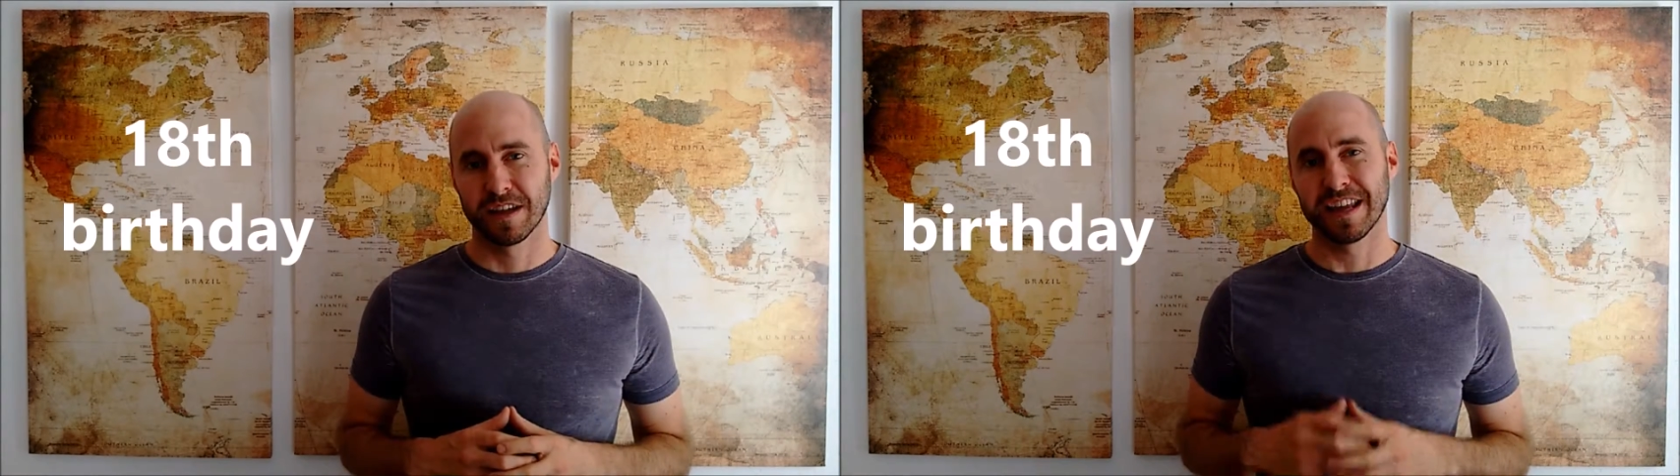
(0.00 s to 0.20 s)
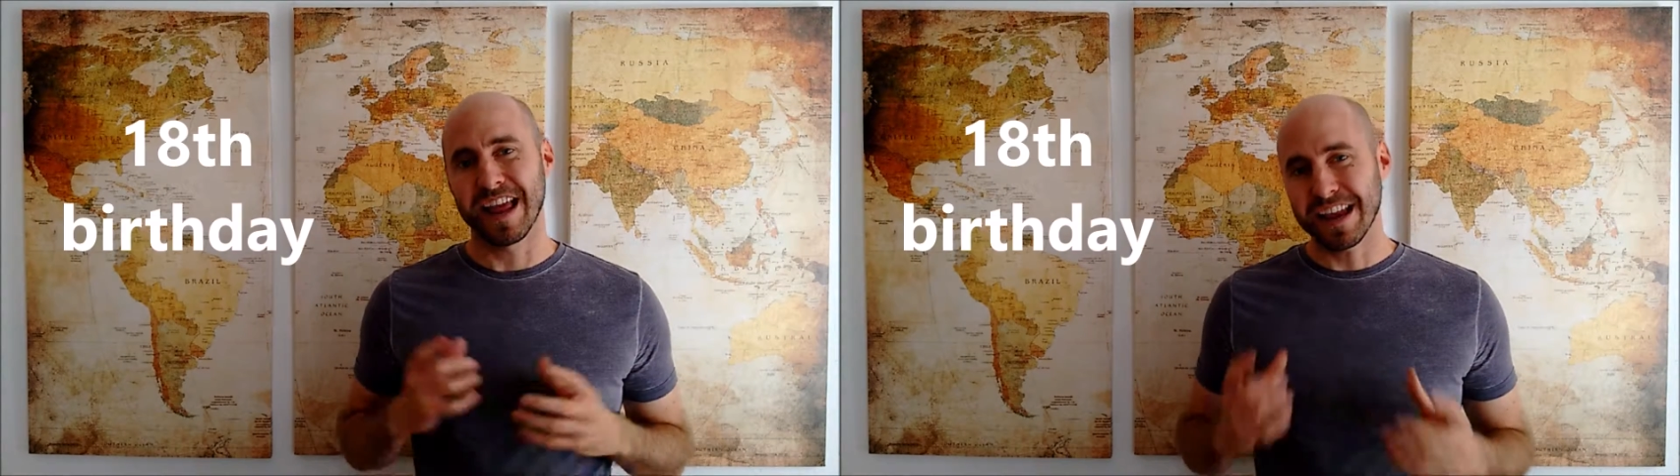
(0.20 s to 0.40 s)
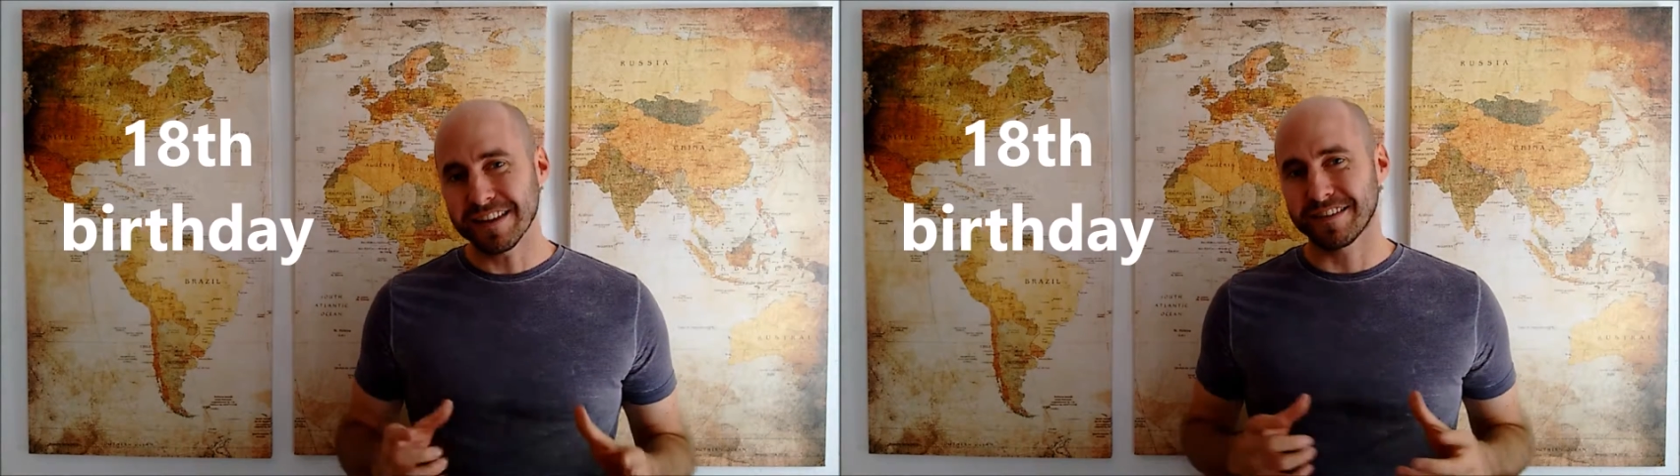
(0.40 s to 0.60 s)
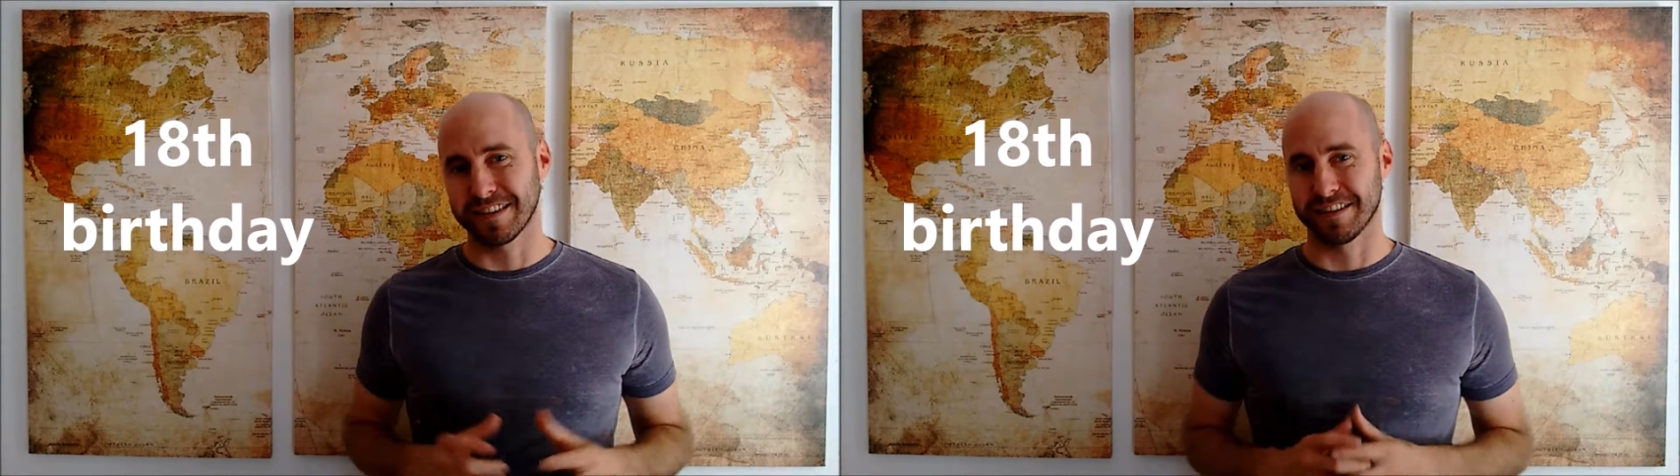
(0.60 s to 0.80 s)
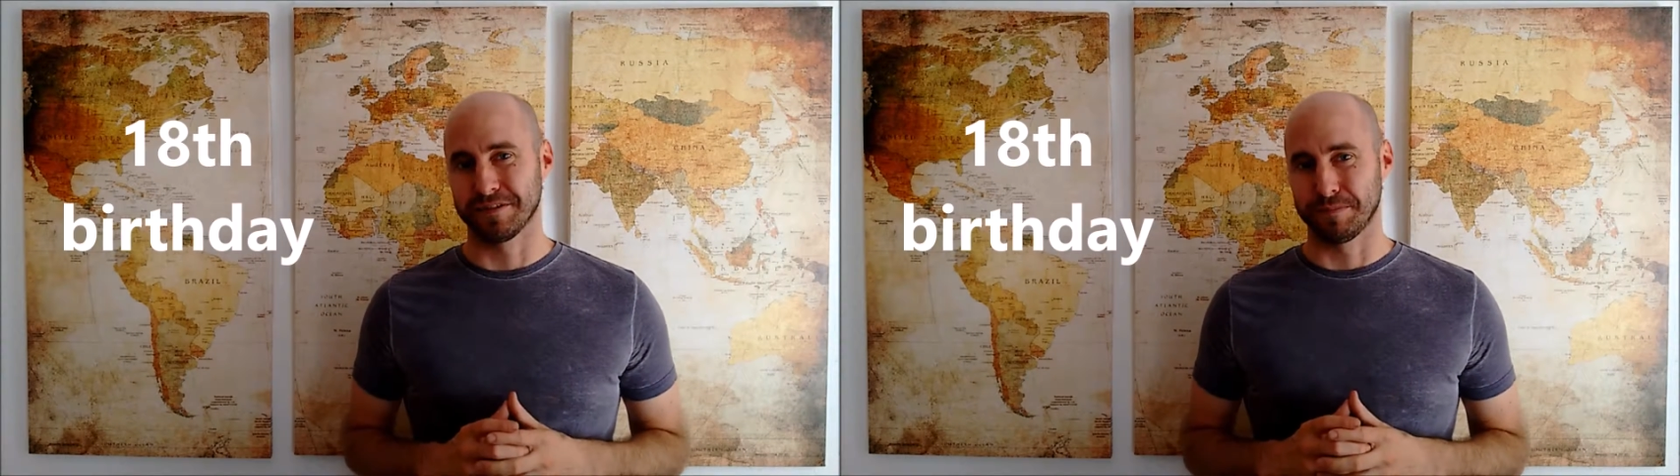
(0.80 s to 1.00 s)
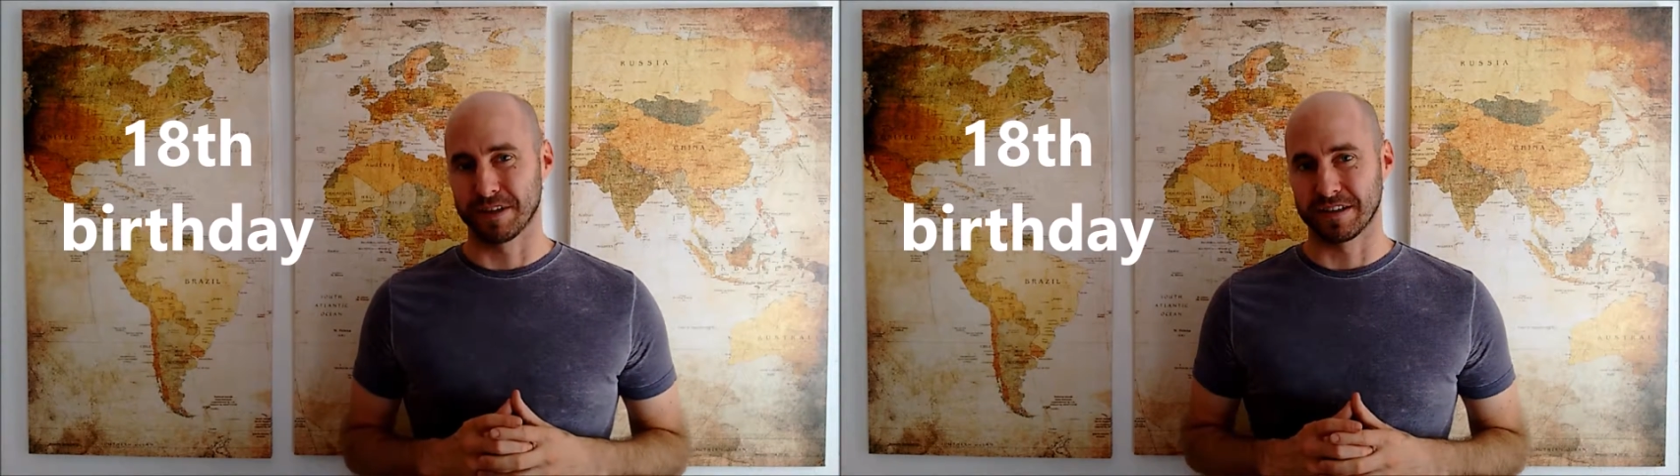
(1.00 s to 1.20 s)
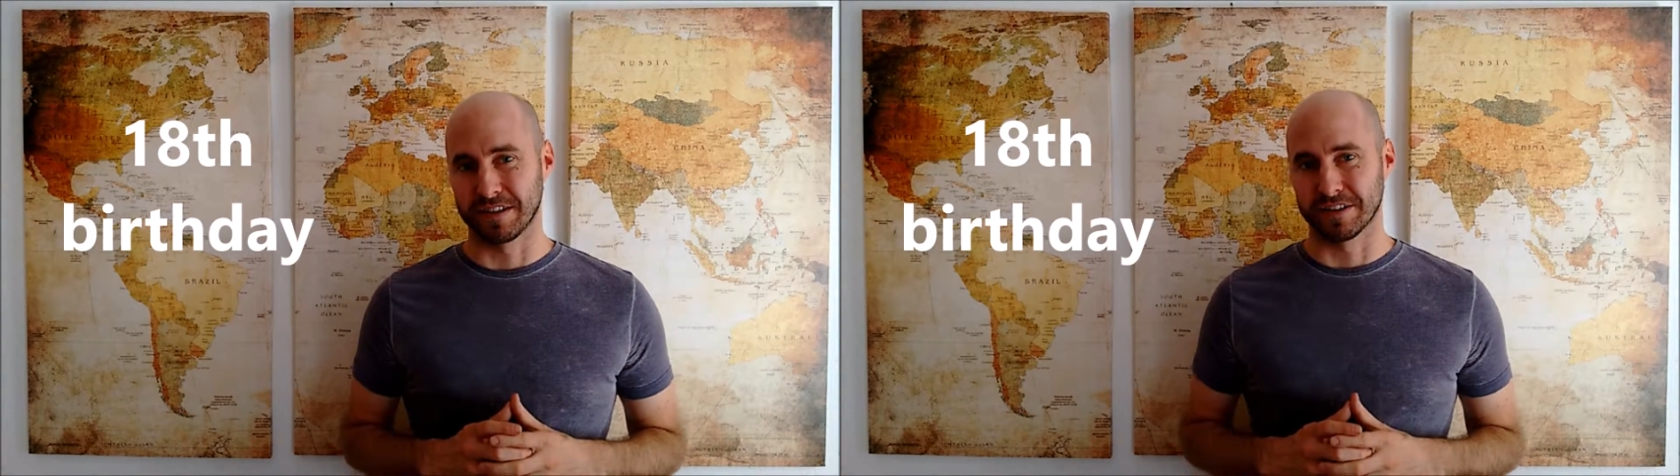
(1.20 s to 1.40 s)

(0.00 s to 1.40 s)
And 18 is a big